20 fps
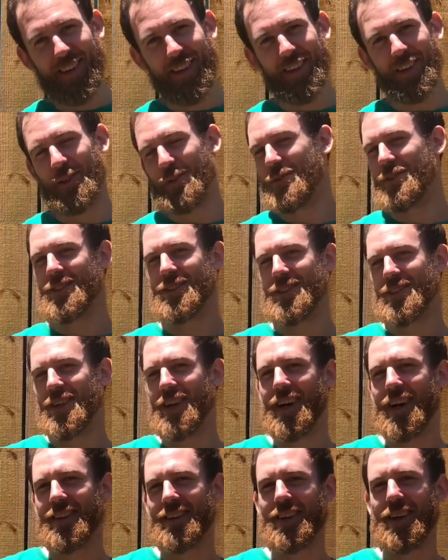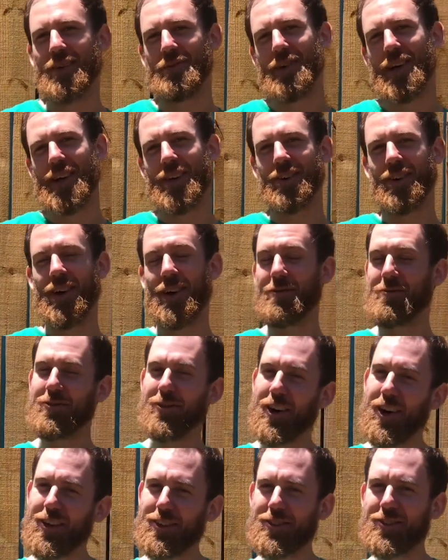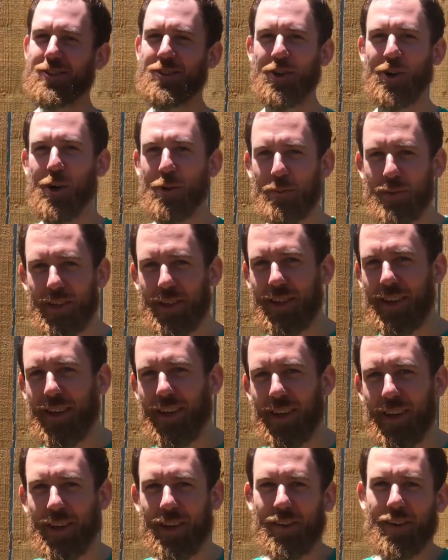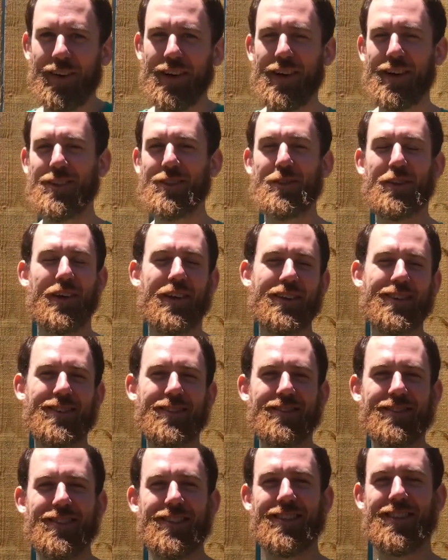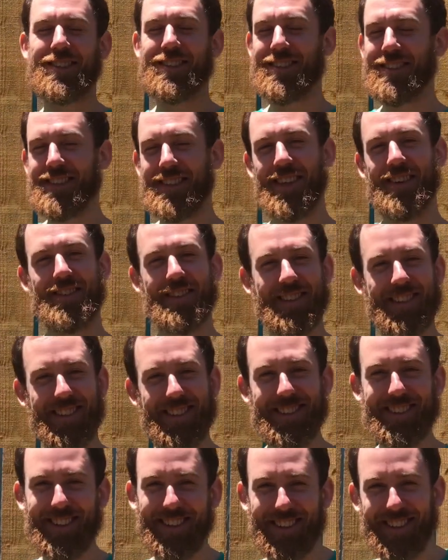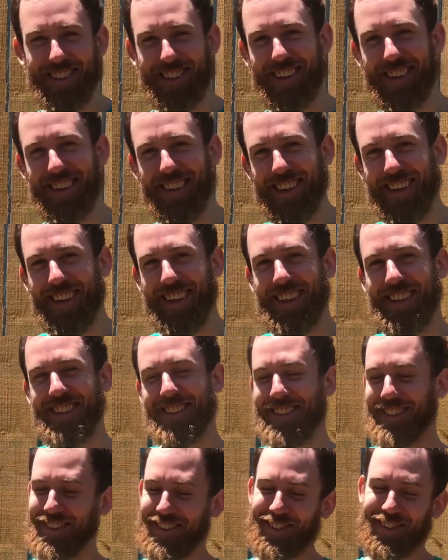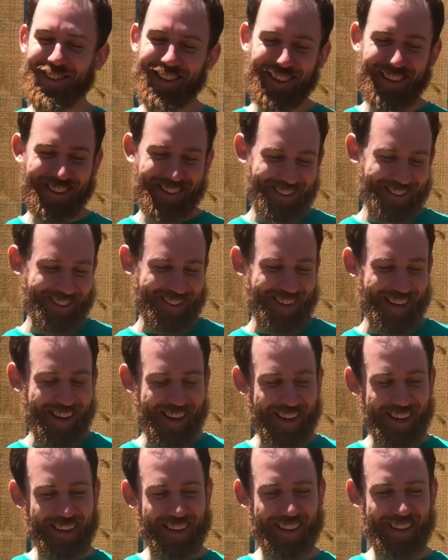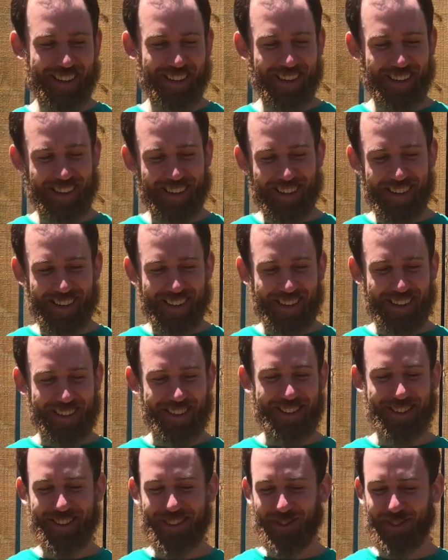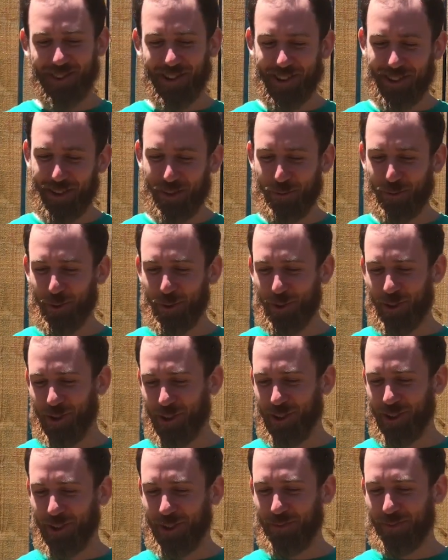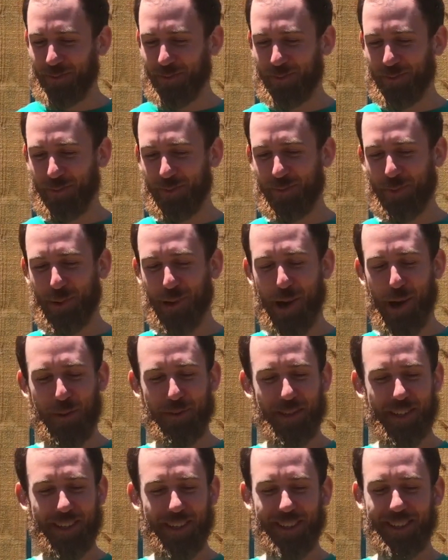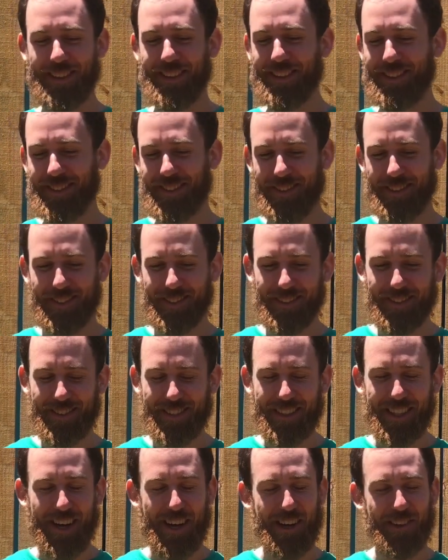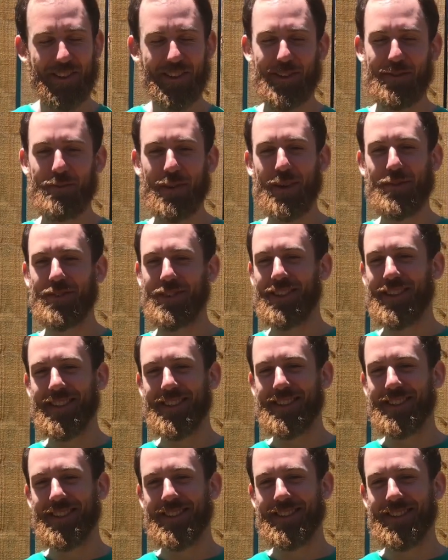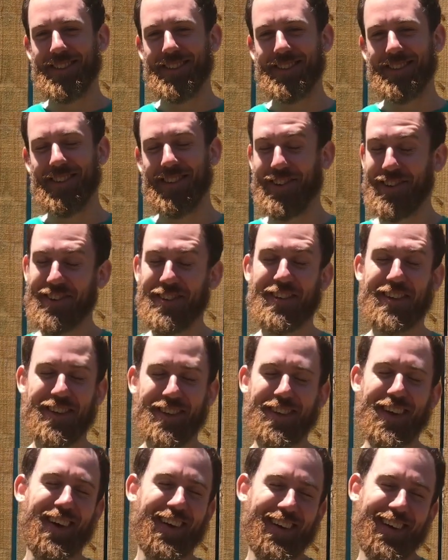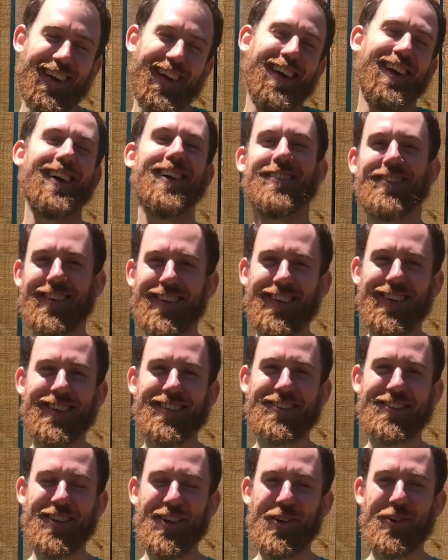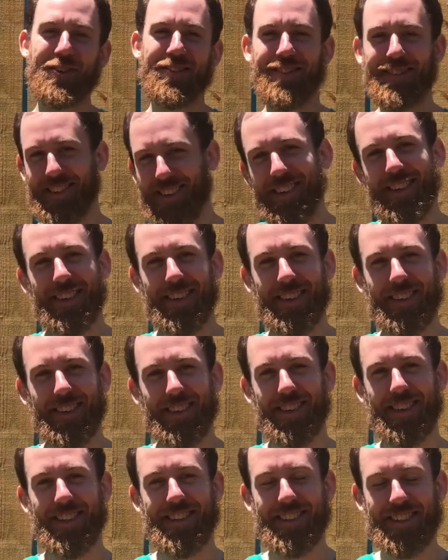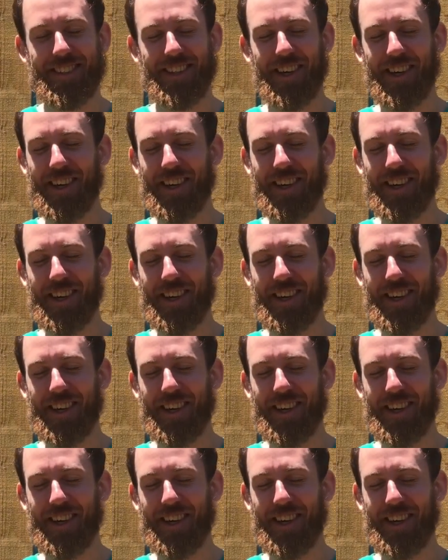It was the knot that my grandfather taught me when I was like 6 or 7 years old. So learning this knot is one of the more prominent childhood memories, literally, that I have. So it's